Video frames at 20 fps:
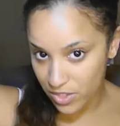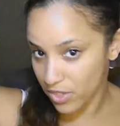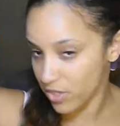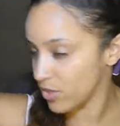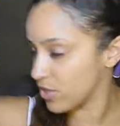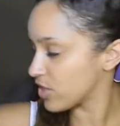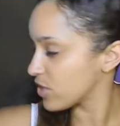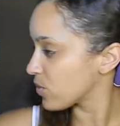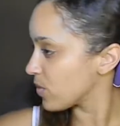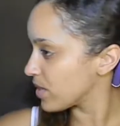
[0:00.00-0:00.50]
So
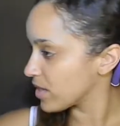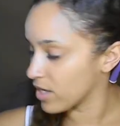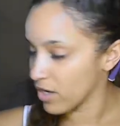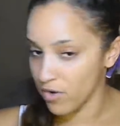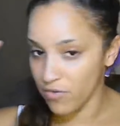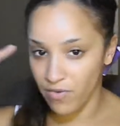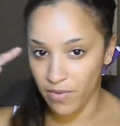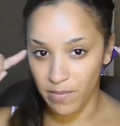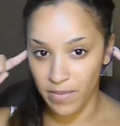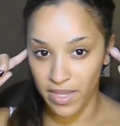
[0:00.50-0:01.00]
you just want to
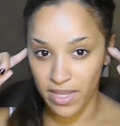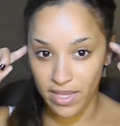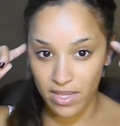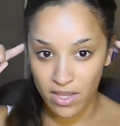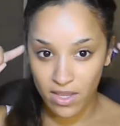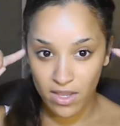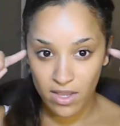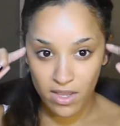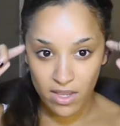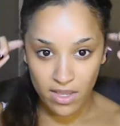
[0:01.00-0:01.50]
go from like
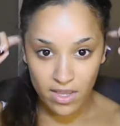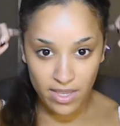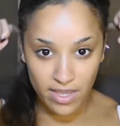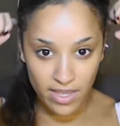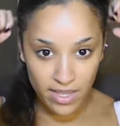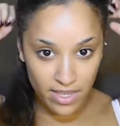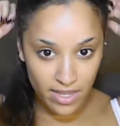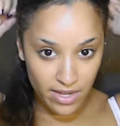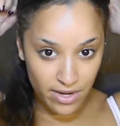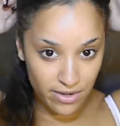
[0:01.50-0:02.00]

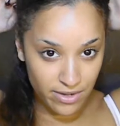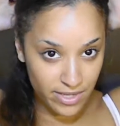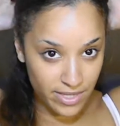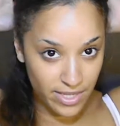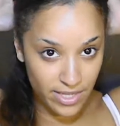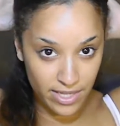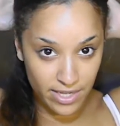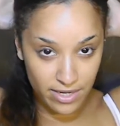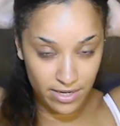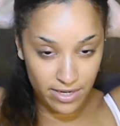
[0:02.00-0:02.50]
ear
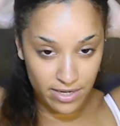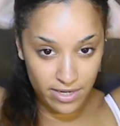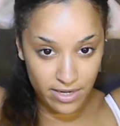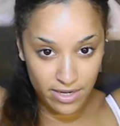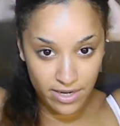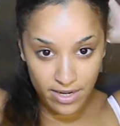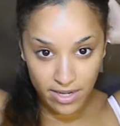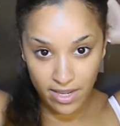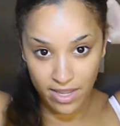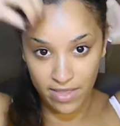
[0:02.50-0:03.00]
to
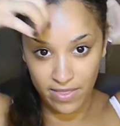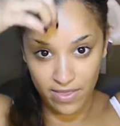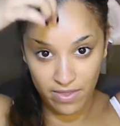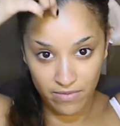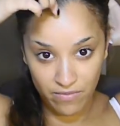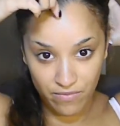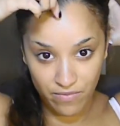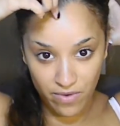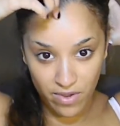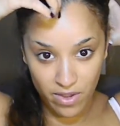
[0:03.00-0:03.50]
ear, and
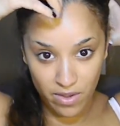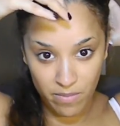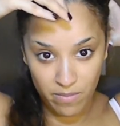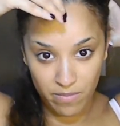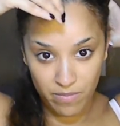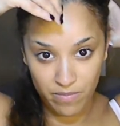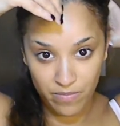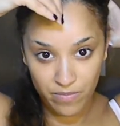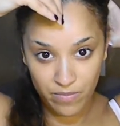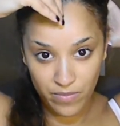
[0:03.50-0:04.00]
then
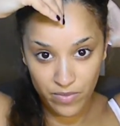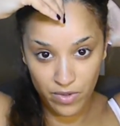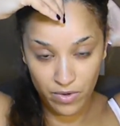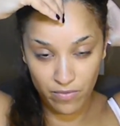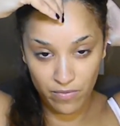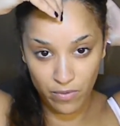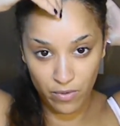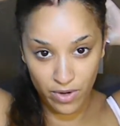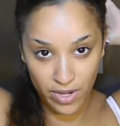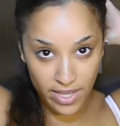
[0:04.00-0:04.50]
from your
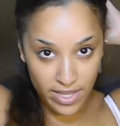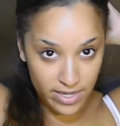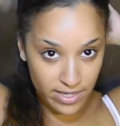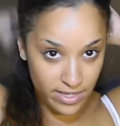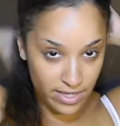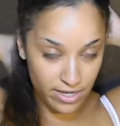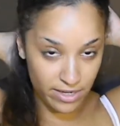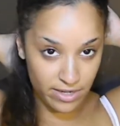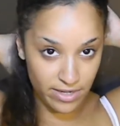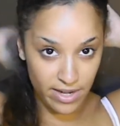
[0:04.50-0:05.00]
forehead
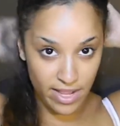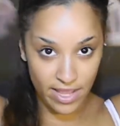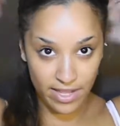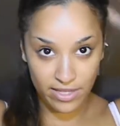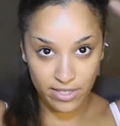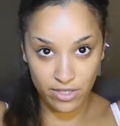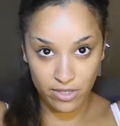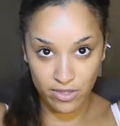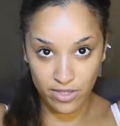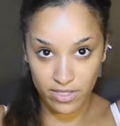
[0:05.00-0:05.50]
to your
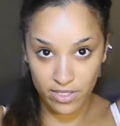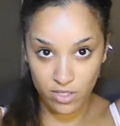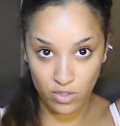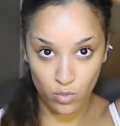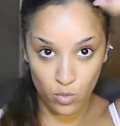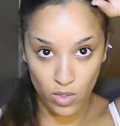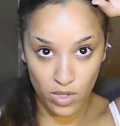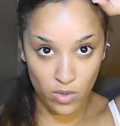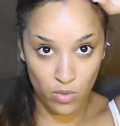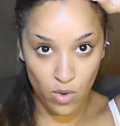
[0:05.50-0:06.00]
neck. So this is
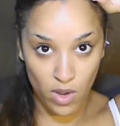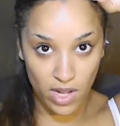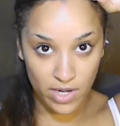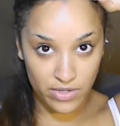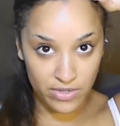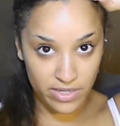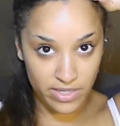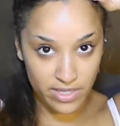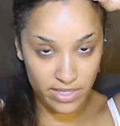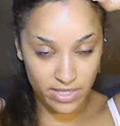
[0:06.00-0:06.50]
1
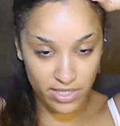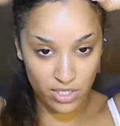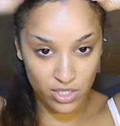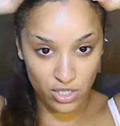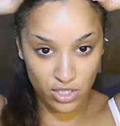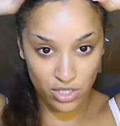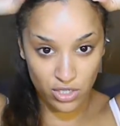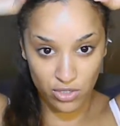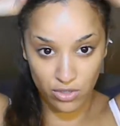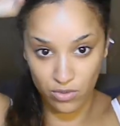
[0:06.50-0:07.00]
quadrant, this is
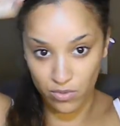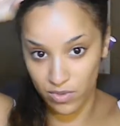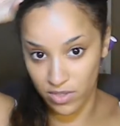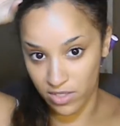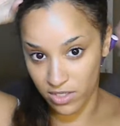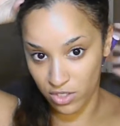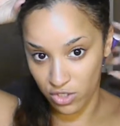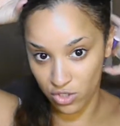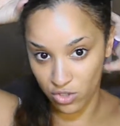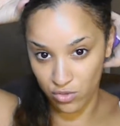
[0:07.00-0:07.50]
2,
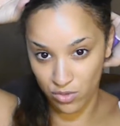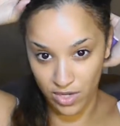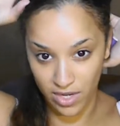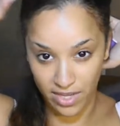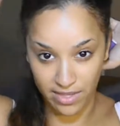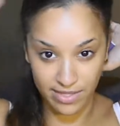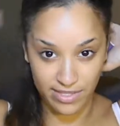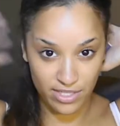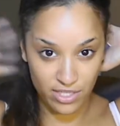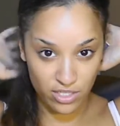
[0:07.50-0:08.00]
this is
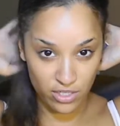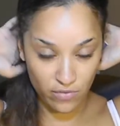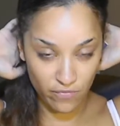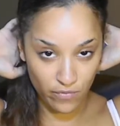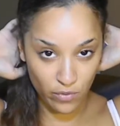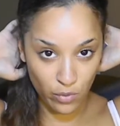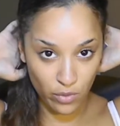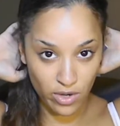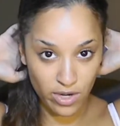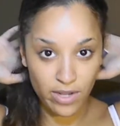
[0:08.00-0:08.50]
3, and this is
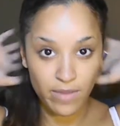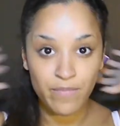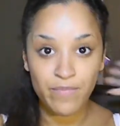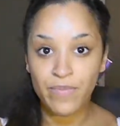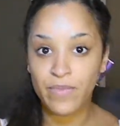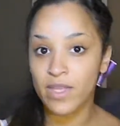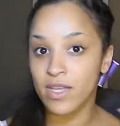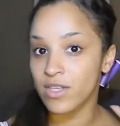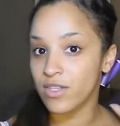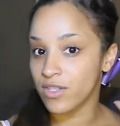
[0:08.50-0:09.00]
4.
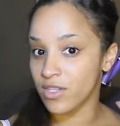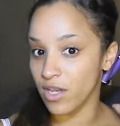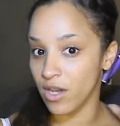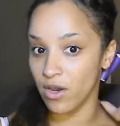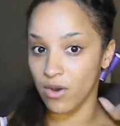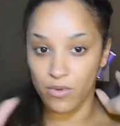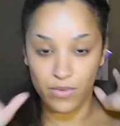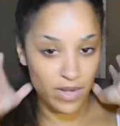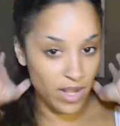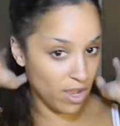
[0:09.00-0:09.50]

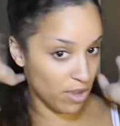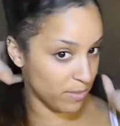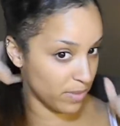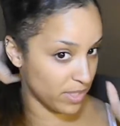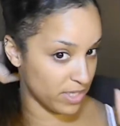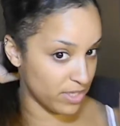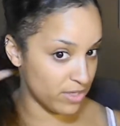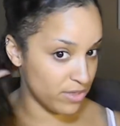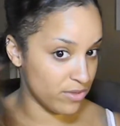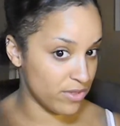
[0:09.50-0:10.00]
So now I'm
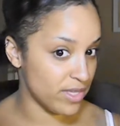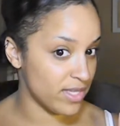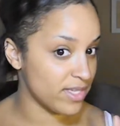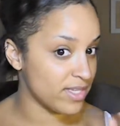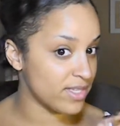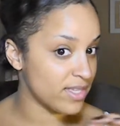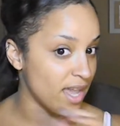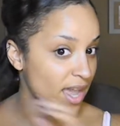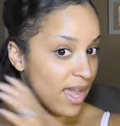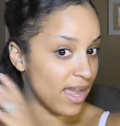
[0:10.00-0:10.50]
going to do
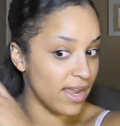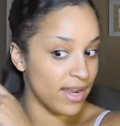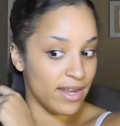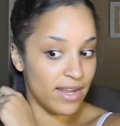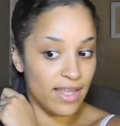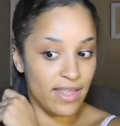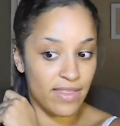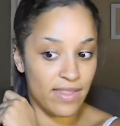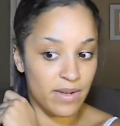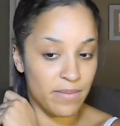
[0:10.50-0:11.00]
this side,
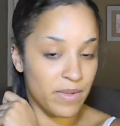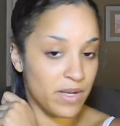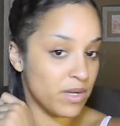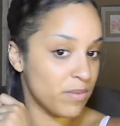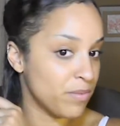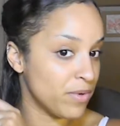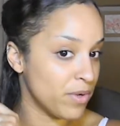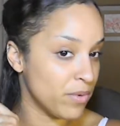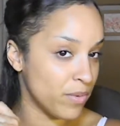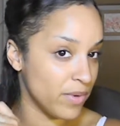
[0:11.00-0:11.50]
and then I'm going
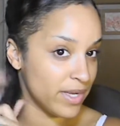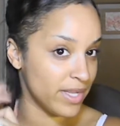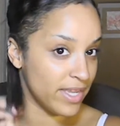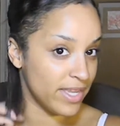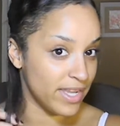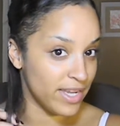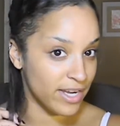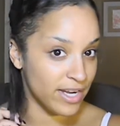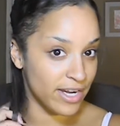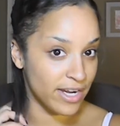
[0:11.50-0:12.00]
to put one
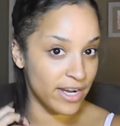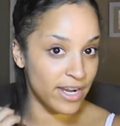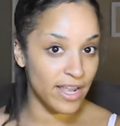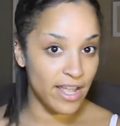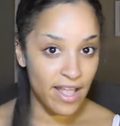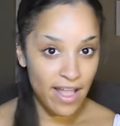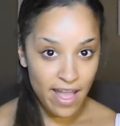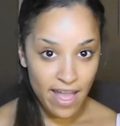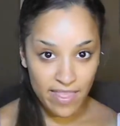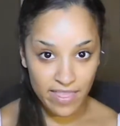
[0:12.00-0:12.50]
here.
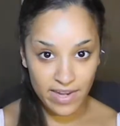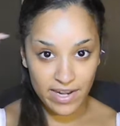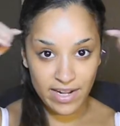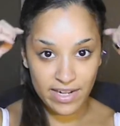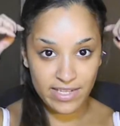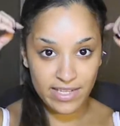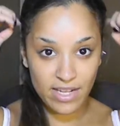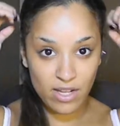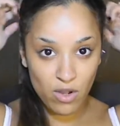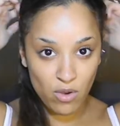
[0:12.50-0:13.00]
And then
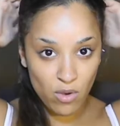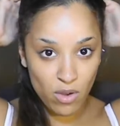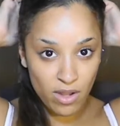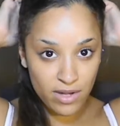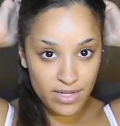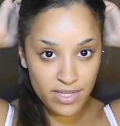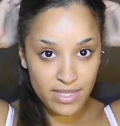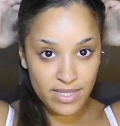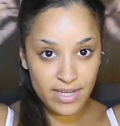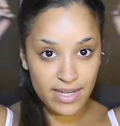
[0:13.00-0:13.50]
as I go
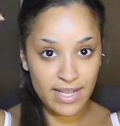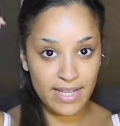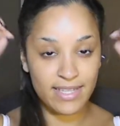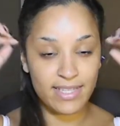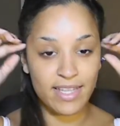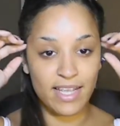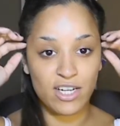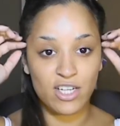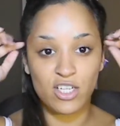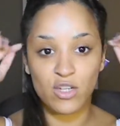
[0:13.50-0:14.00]
on to the
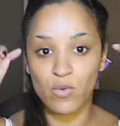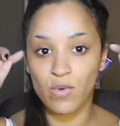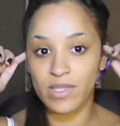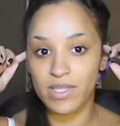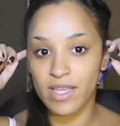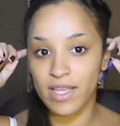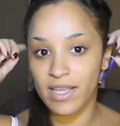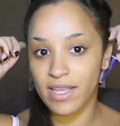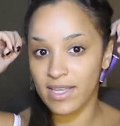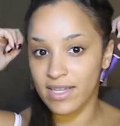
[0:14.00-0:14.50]
next section,
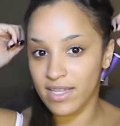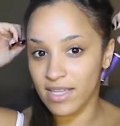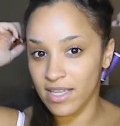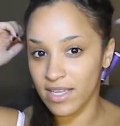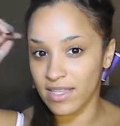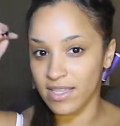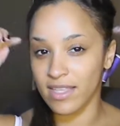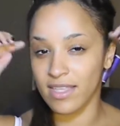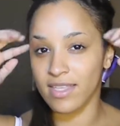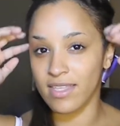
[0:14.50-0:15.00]
once I get to
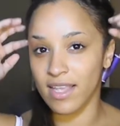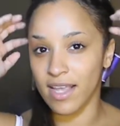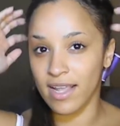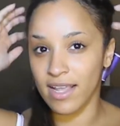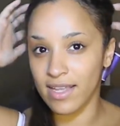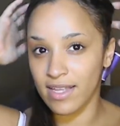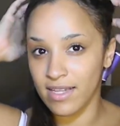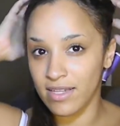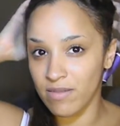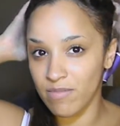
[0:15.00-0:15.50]
like the
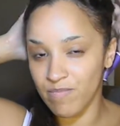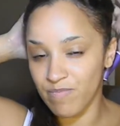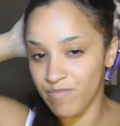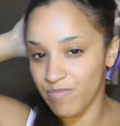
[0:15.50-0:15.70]
second,